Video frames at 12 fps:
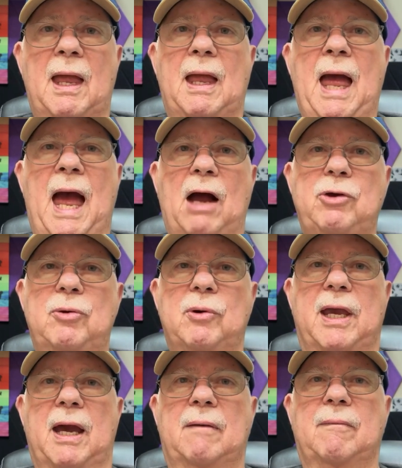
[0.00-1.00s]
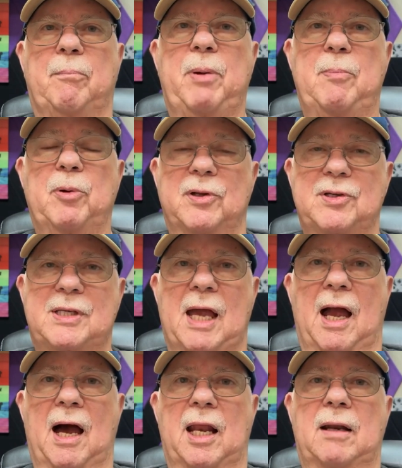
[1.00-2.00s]
how you get people to
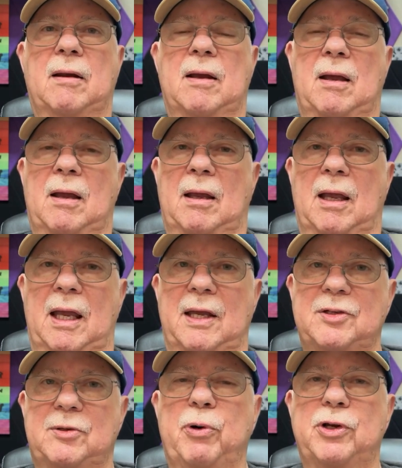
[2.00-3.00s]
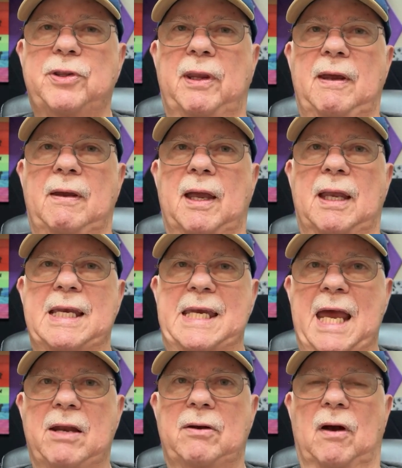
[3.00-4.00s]
stay on it is put the
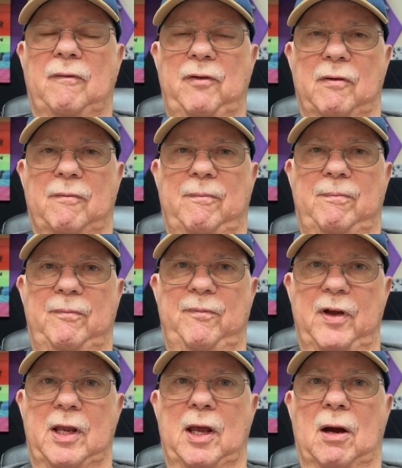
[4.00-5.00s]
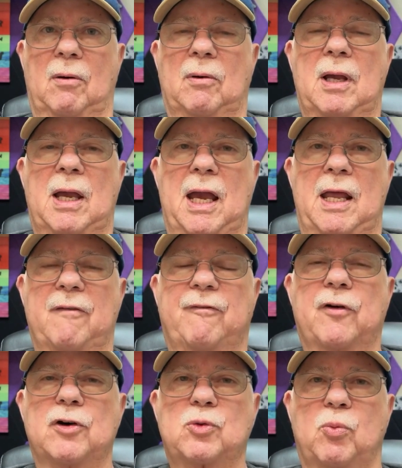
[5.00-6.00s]
intent of your video in the
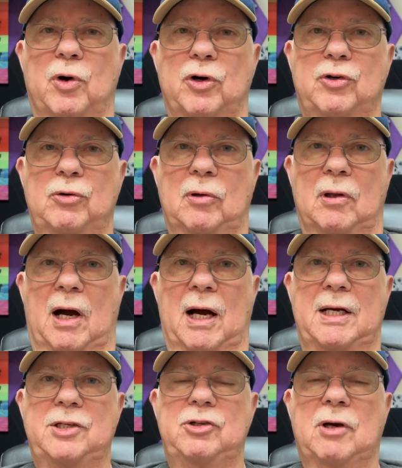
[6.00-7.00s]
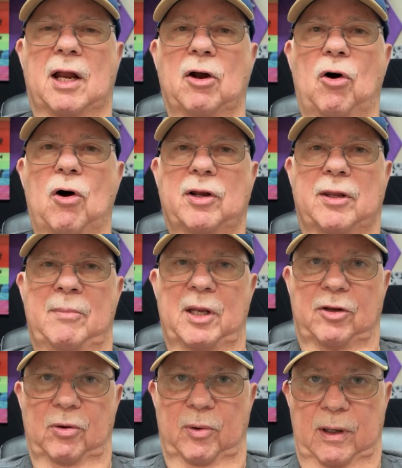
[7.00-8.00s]
first 1 or 2 lines. You got to hook them
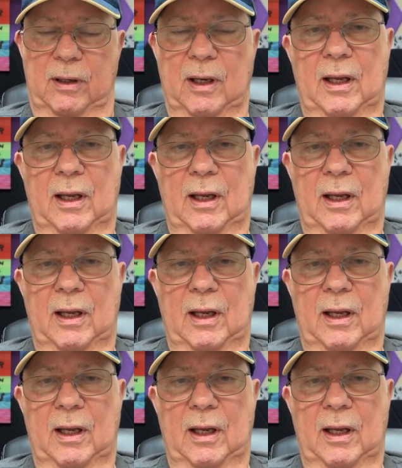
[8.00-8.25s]
into it.